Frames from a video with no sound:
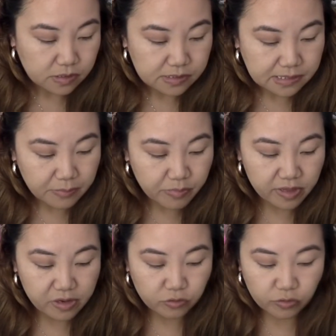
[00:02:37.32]
Same
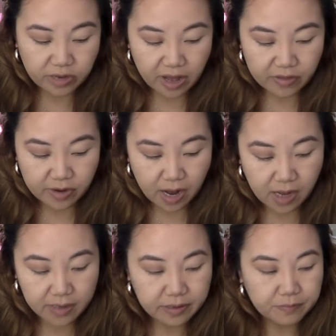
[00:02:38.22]
thing to the other
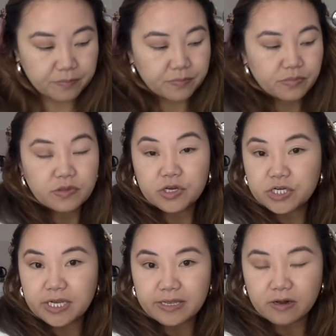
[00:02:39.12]
eye,
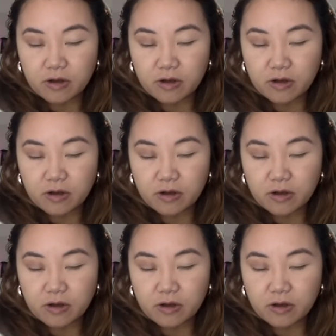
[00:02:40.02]
shake it